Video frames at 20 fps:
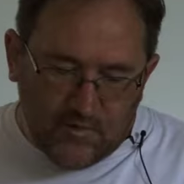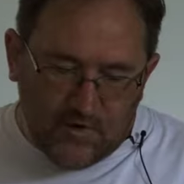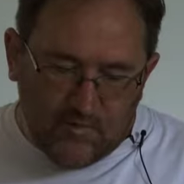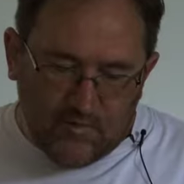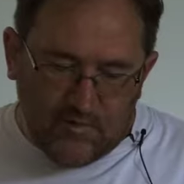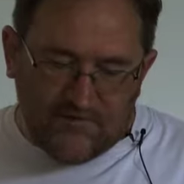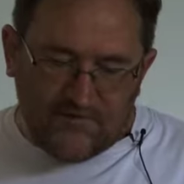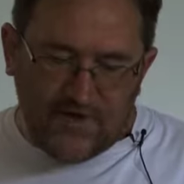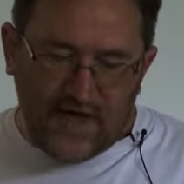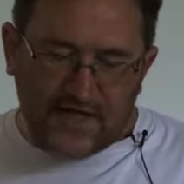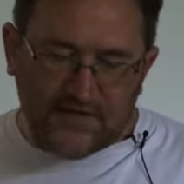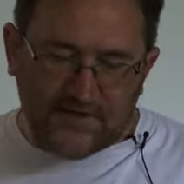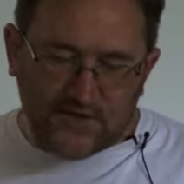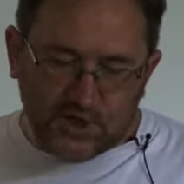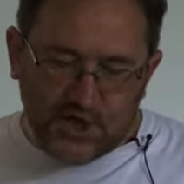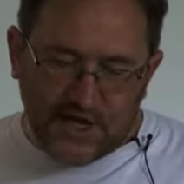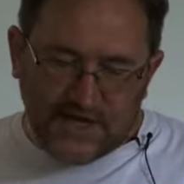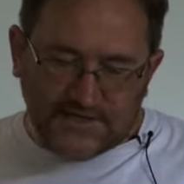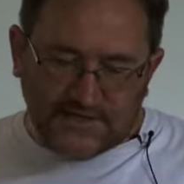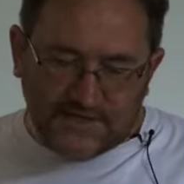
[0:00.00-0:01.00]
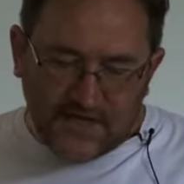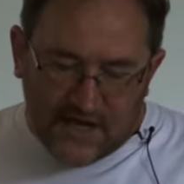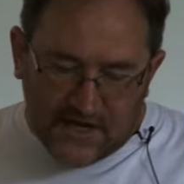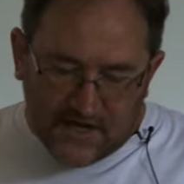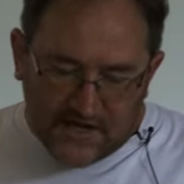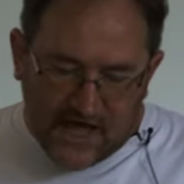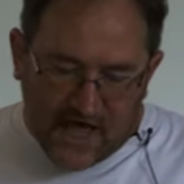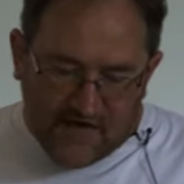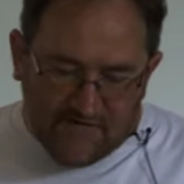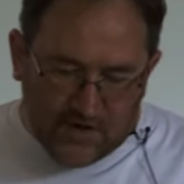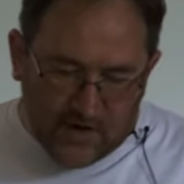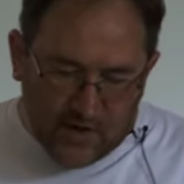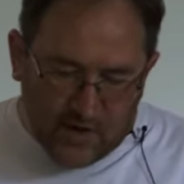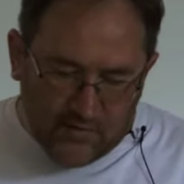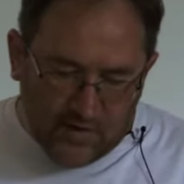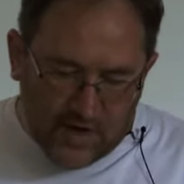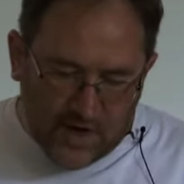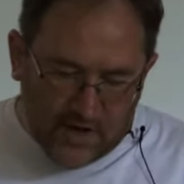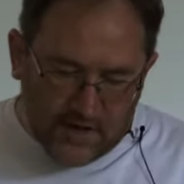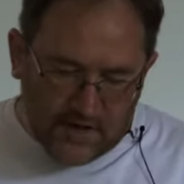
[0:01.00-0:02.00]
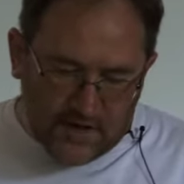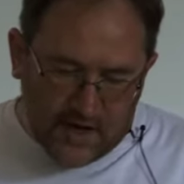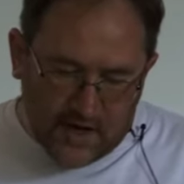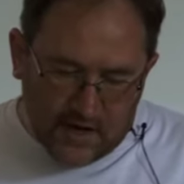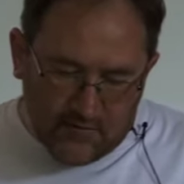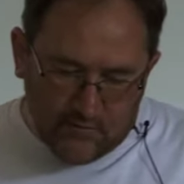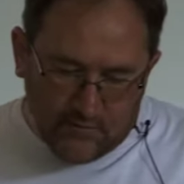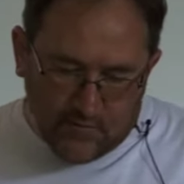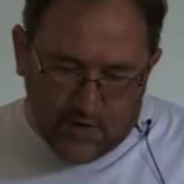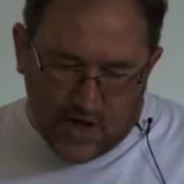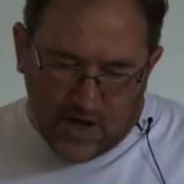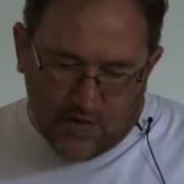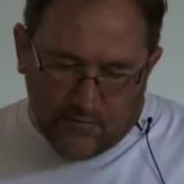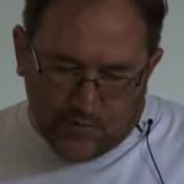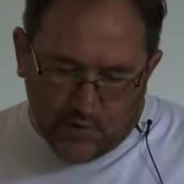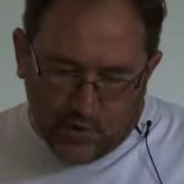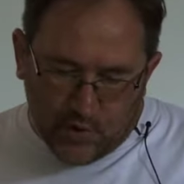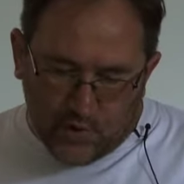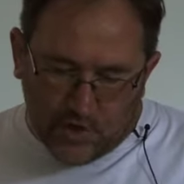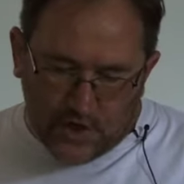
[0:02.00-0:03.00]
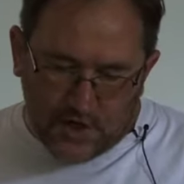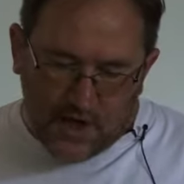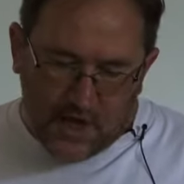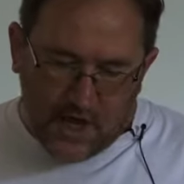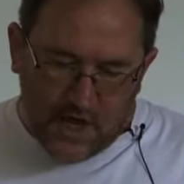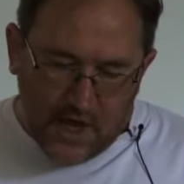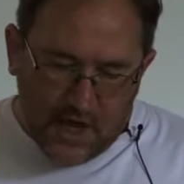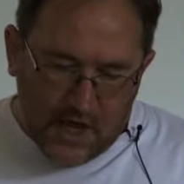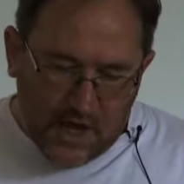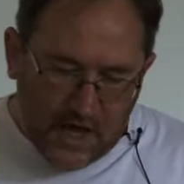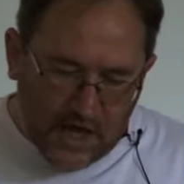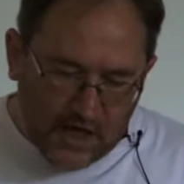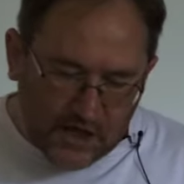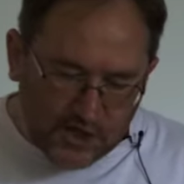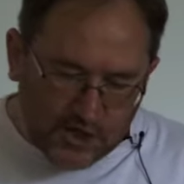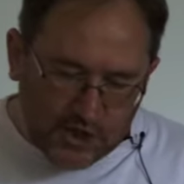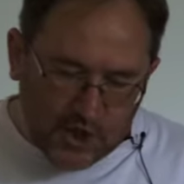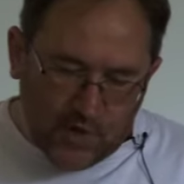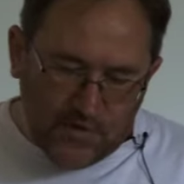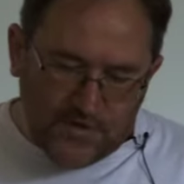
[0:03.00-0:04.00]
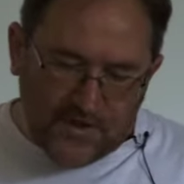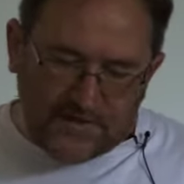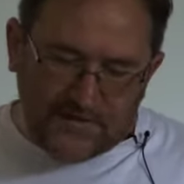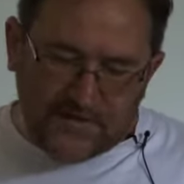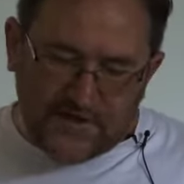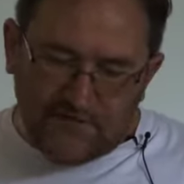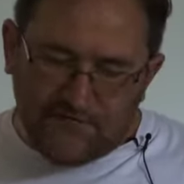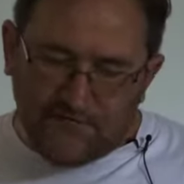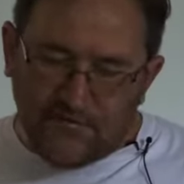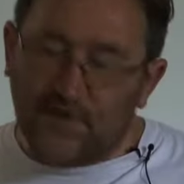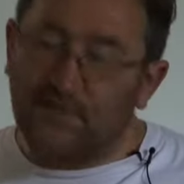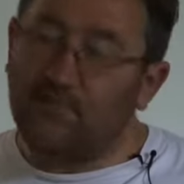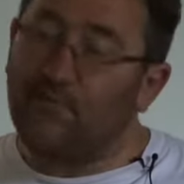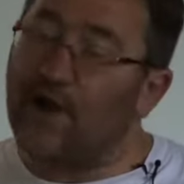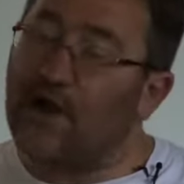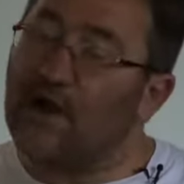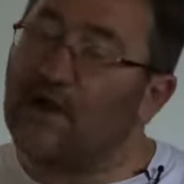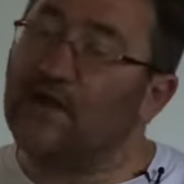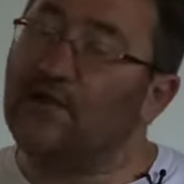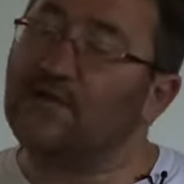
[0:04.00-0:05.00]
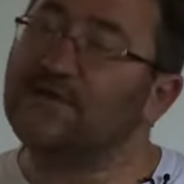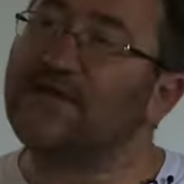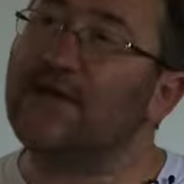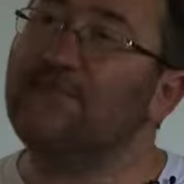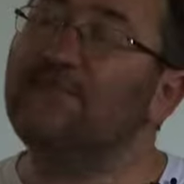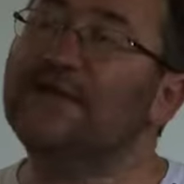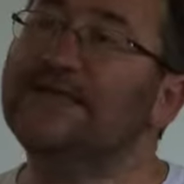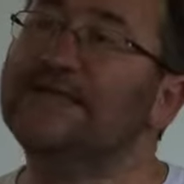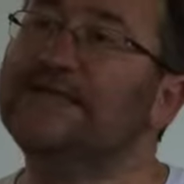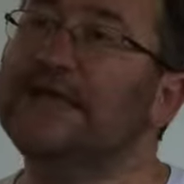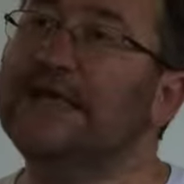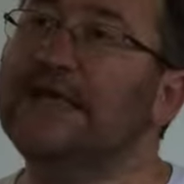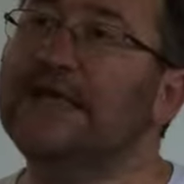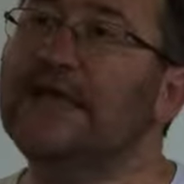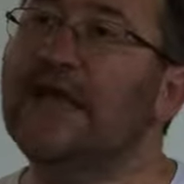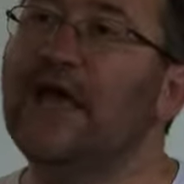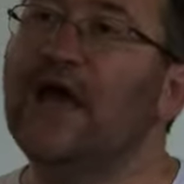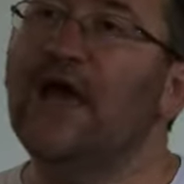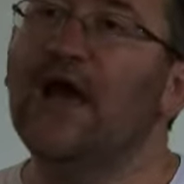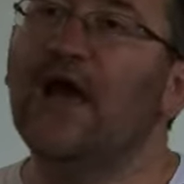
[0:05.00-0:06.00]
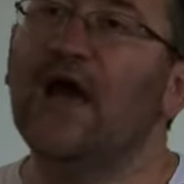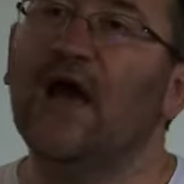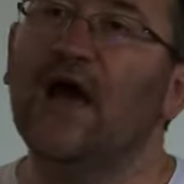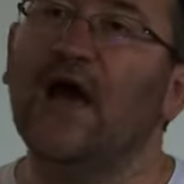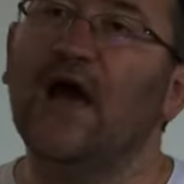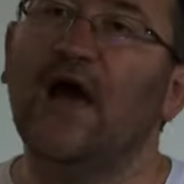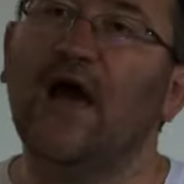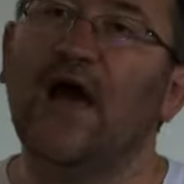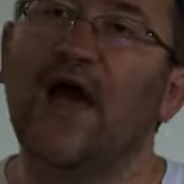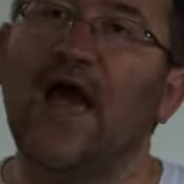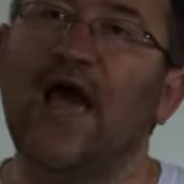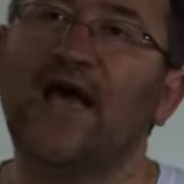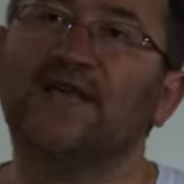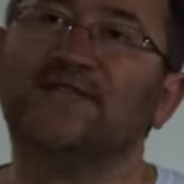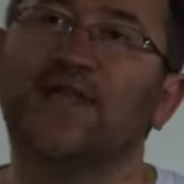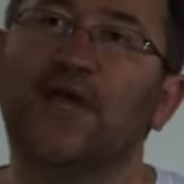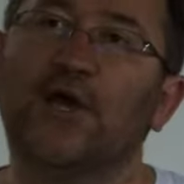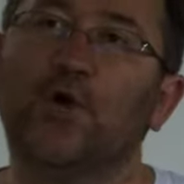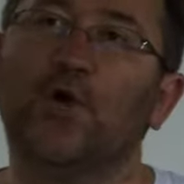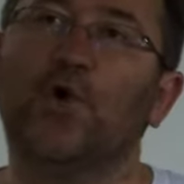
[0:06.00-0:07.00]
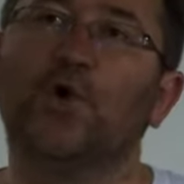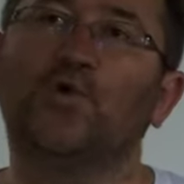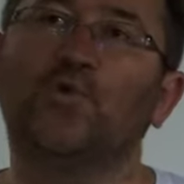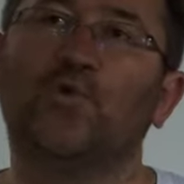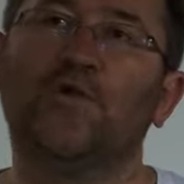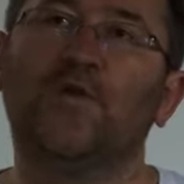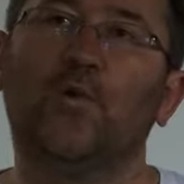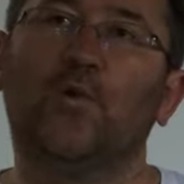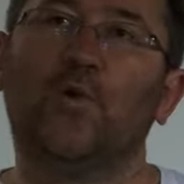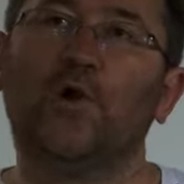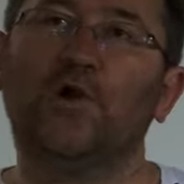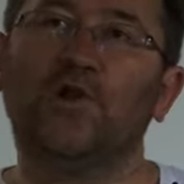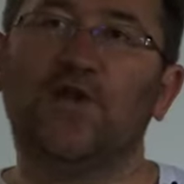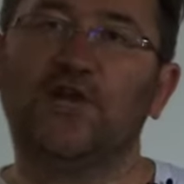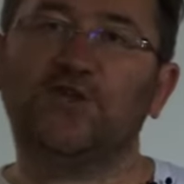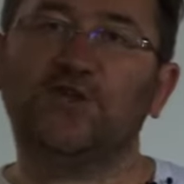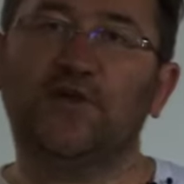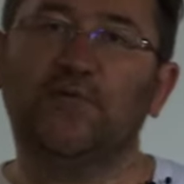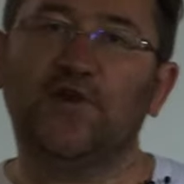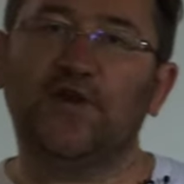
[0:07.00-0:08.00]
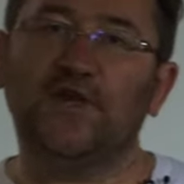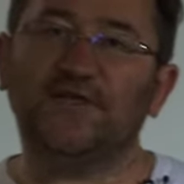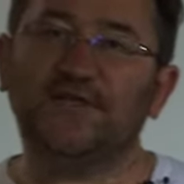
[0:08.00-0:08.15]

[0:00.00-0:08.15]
we've had Chase Dunn, Kavanaugh, and Brewer show that different parallels can be seen as they could with the world hegemony.